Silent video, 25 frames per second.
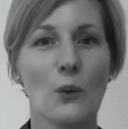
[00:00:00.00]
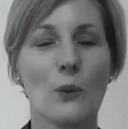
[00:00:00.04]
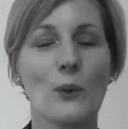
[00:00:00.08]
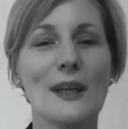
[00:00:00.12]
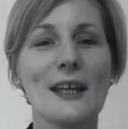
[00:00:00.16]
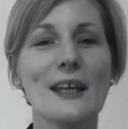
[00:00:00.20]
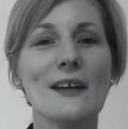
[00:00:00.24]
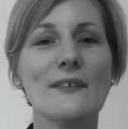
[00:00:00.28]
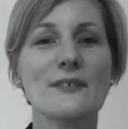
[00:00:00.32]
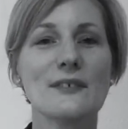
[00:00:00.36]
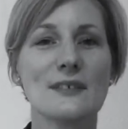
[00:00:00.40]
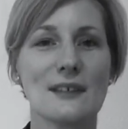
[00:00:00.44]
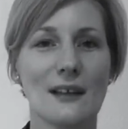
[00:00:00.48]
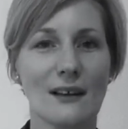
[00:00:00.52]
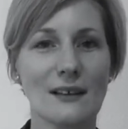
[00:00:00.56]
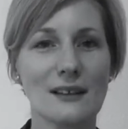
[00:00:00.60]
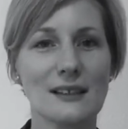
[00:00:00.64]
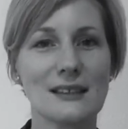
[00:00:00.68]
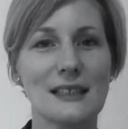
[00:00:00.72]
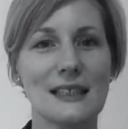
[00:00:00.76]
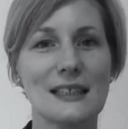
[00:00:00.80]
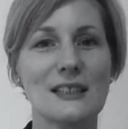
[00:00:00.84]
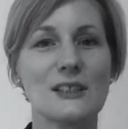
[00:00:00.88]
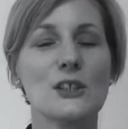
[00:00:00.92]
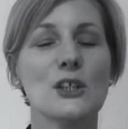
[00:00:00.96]
We have
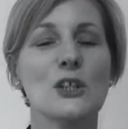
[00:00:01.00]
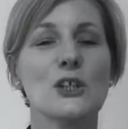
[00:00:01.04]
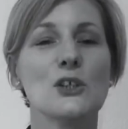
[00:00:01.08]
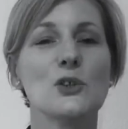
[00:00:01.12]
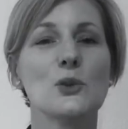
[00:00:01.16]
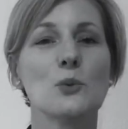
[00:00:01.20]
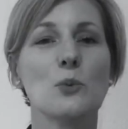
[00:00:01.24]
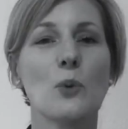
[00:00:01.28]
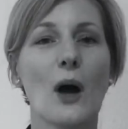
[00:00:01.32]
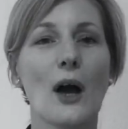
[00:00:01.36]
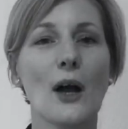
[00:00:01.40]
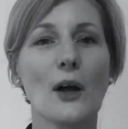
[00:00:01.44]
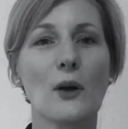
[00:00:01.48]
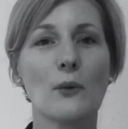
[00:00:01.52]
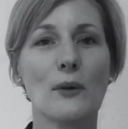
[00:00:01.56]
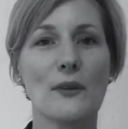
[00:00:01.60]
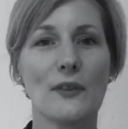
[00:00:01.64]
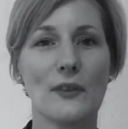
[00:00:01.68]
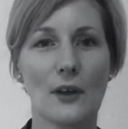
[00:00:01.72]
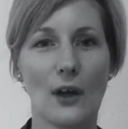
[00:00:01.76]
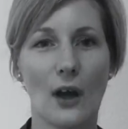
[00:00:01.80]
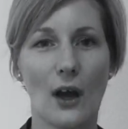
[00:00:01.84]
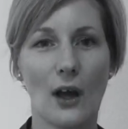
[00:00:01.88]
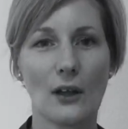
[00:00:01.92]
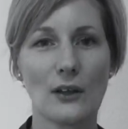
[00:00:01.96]
started to work
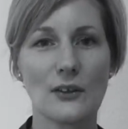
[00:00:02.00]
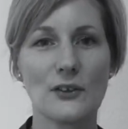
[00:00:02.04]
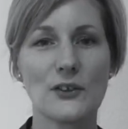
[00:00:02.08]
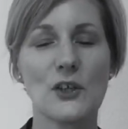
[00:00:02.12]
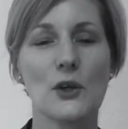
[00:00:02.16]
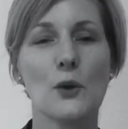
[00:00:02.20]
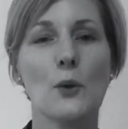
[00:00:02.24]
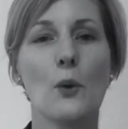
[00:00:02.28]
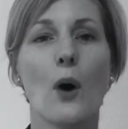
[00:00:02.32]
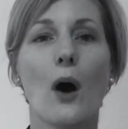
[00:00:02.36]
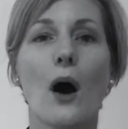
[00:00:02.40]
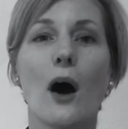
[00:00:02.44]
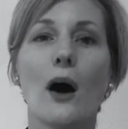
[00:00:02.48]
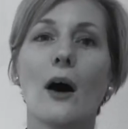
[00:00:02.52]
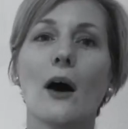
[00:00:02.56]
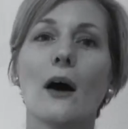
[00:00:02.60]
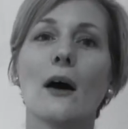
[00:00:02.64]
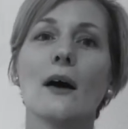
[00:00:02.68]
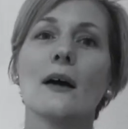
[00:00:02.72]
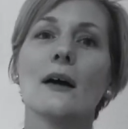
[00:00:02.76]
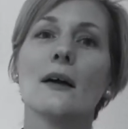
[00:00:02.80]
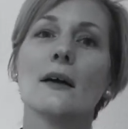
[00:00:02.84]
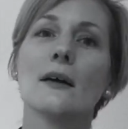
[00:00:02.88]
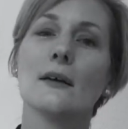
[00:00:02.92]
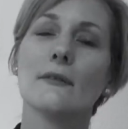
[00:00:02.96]
with girls who
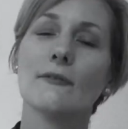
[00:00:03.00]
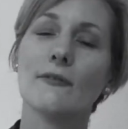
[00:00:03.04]
are